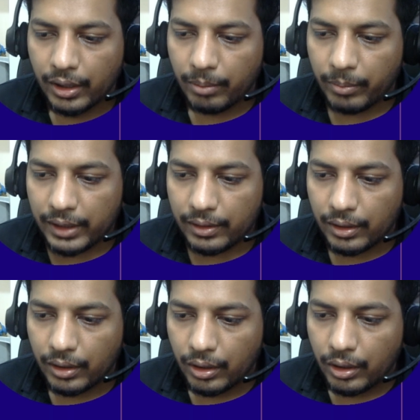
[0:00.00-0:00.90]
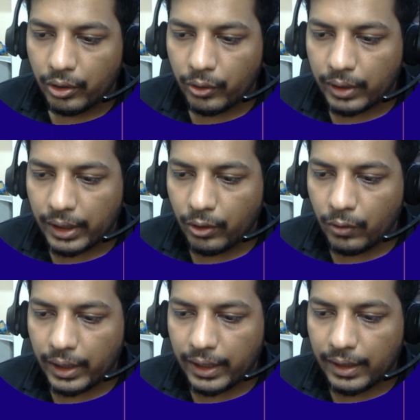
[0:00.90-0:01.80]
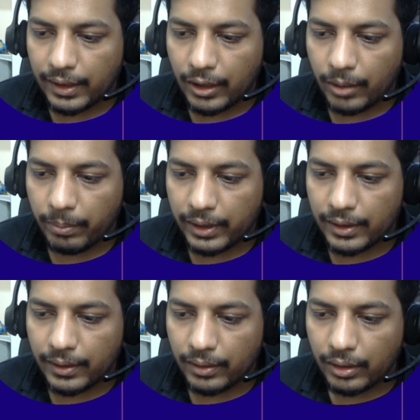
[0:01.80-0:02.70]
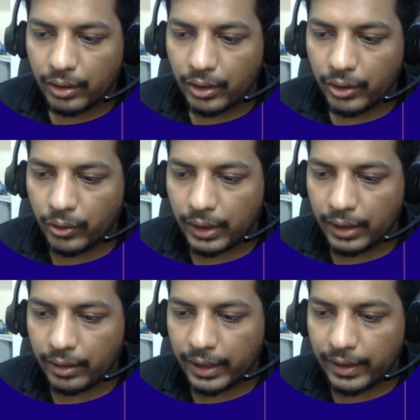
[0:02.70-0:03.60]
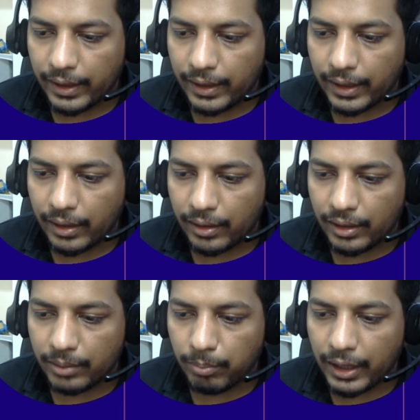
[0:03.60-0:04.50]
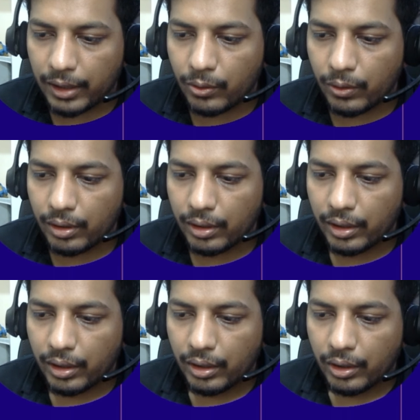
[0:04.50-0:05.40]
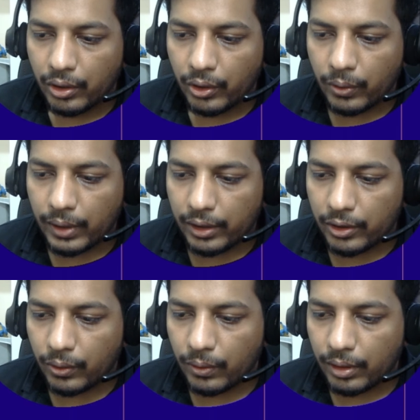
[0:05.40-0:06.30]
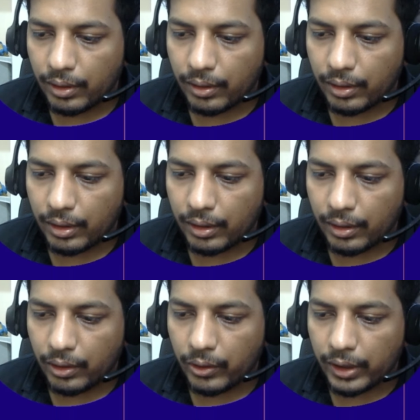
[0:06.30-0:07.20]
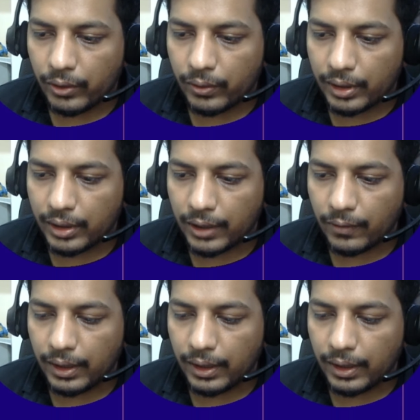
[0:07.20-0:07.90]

Means you can do a ETL operation, you can write any kind of the Spark code, you can store, you can use a SQL